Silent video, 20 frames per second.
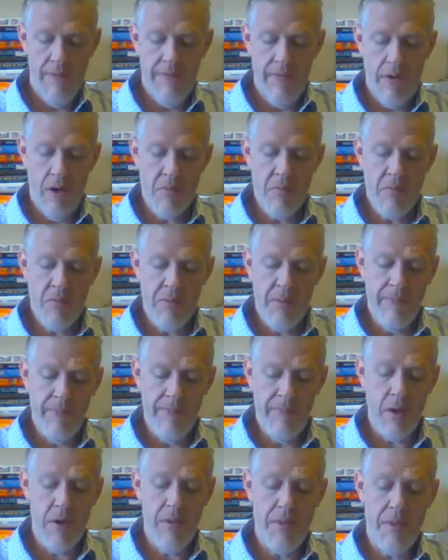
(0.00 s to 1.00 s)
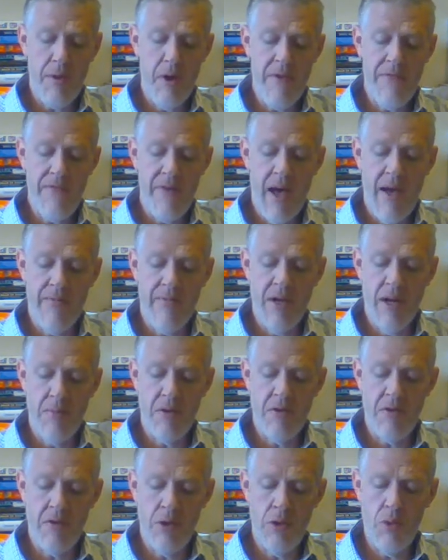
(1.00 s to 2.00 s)
volume, volume thirty-five,
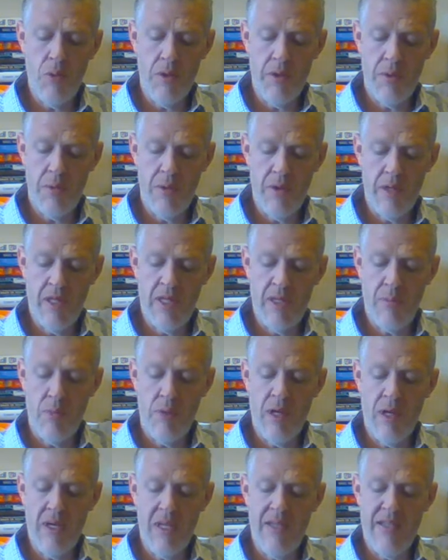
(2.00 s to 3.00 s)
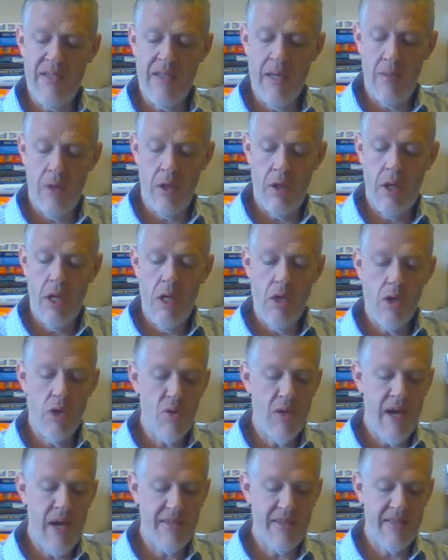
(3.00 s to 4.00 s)
numbers two and three, spring and summer,
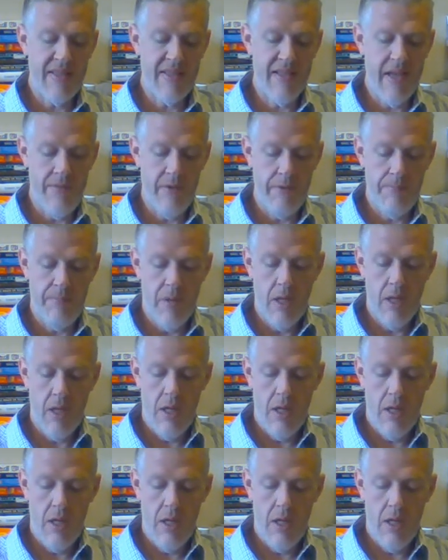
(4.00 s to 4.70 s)
two thousand seven.